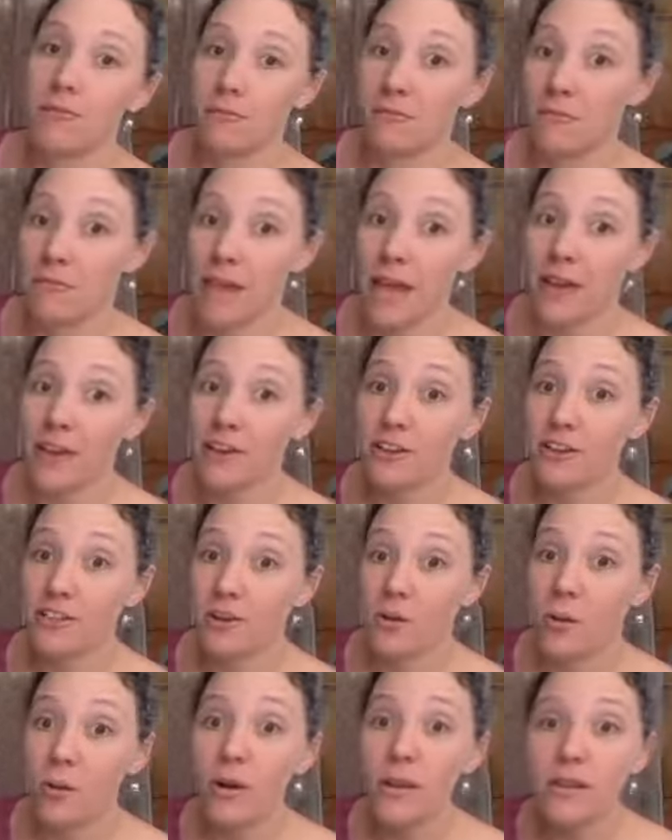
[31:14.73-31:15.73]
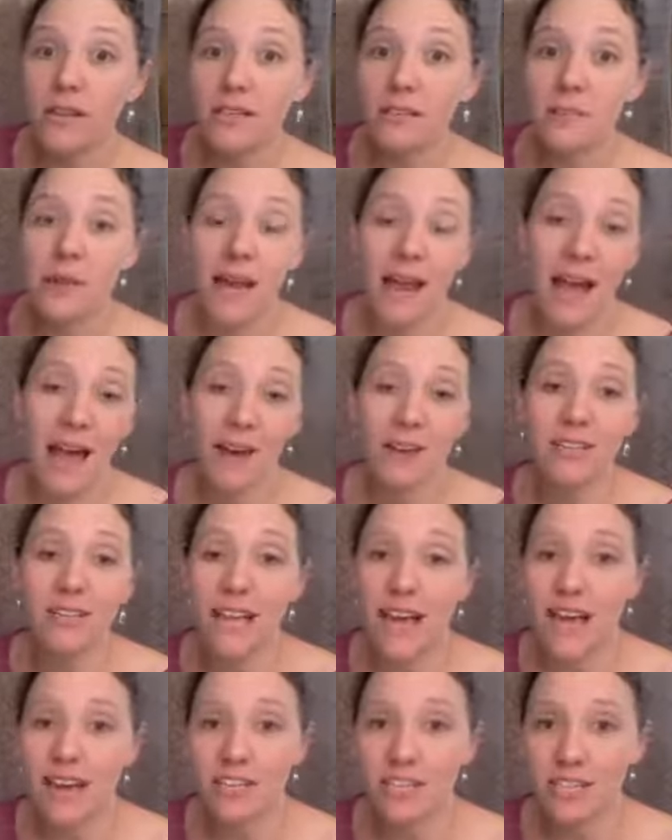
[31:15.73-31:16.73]
how to use your oils, but how
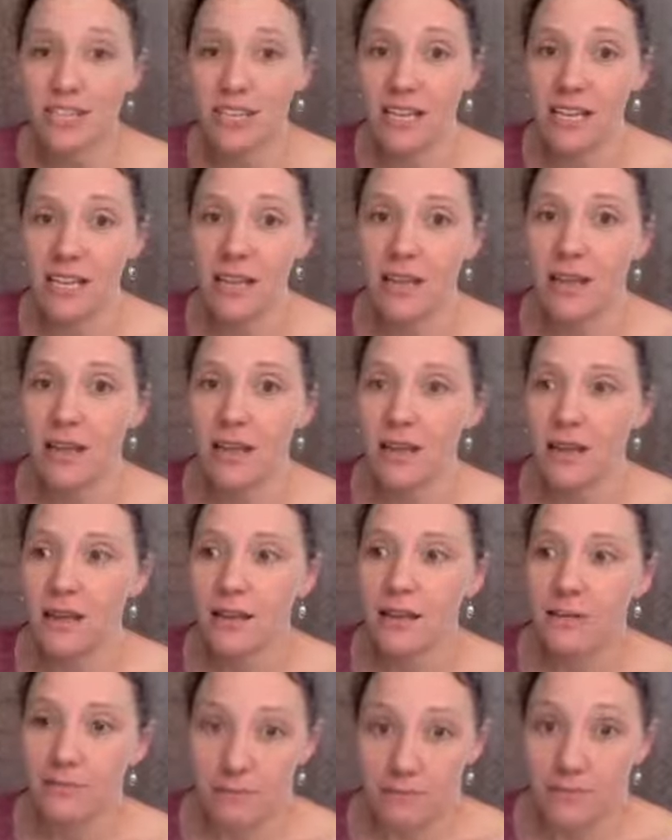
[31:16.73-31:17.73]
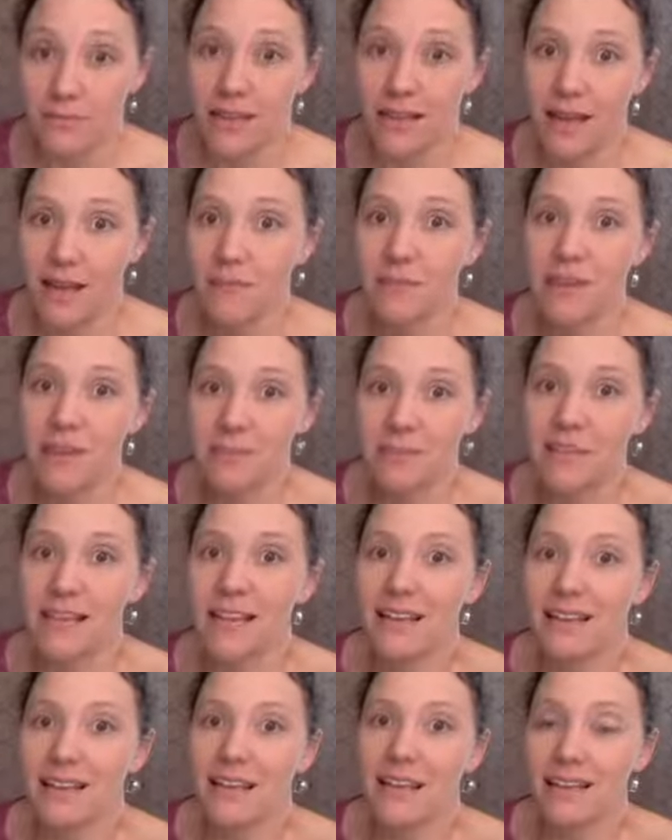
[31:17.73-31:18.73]
to actually, like I keep
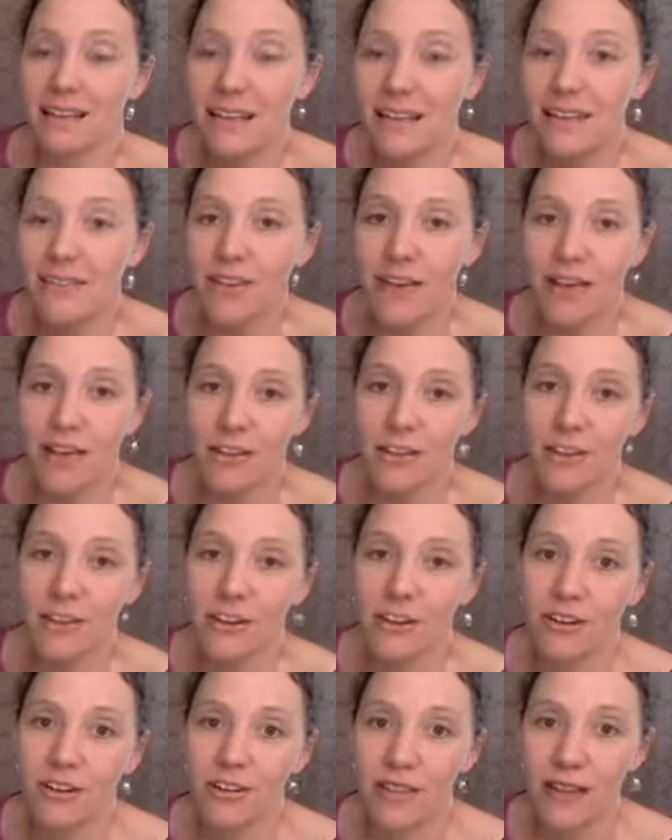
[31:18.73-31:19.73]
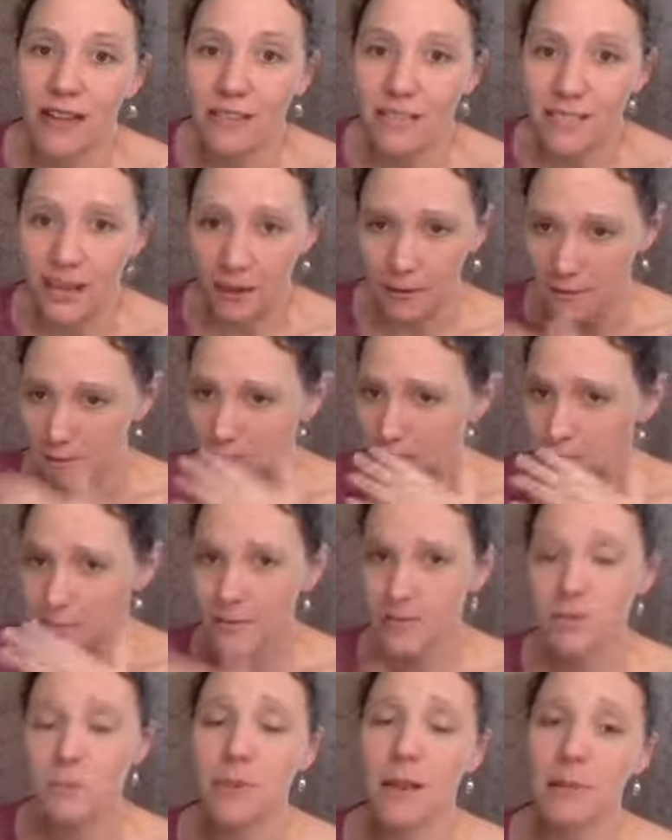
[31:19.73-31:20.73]
saying, like live a healthier lifestyle
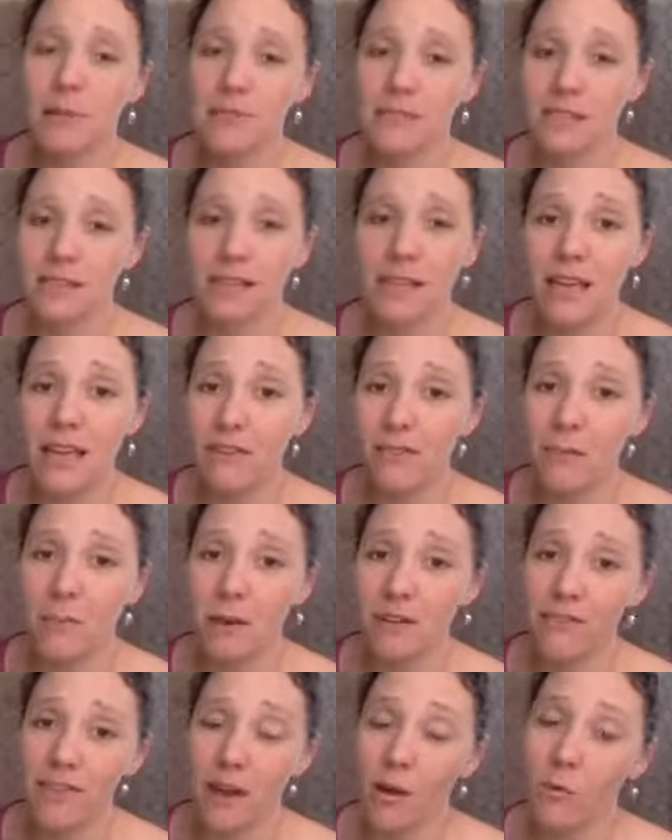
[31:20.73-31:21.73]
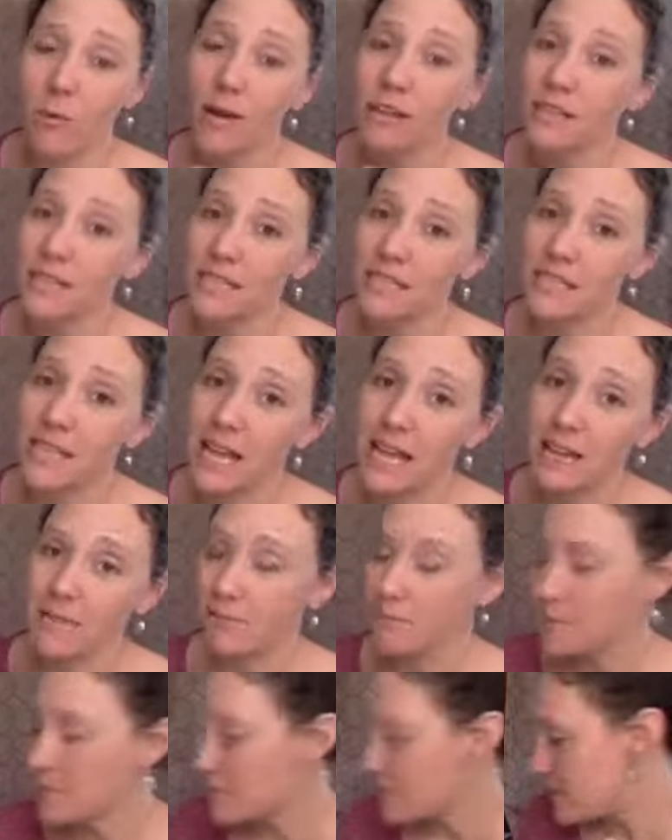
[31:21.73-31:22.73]
to be able to live above that wellness line.
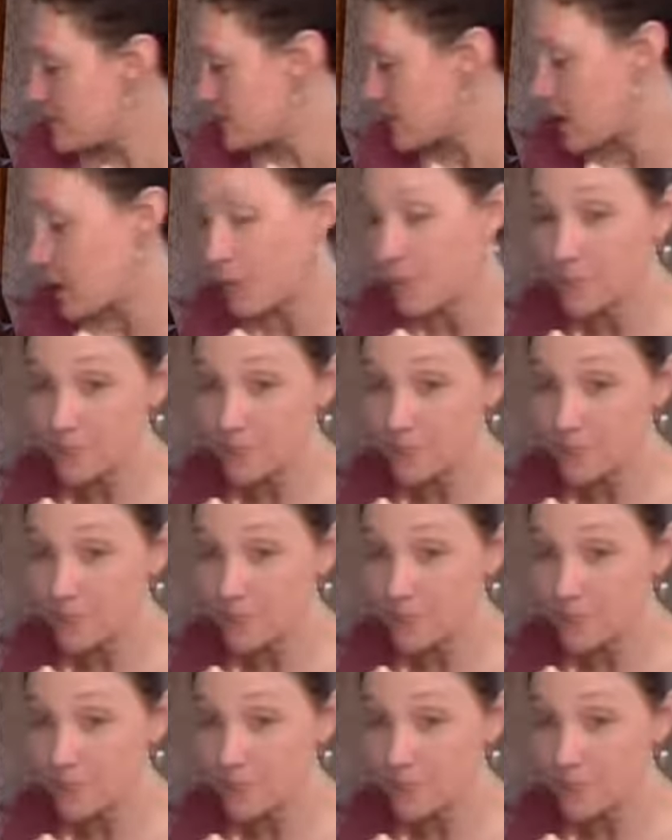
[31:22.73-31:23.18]
So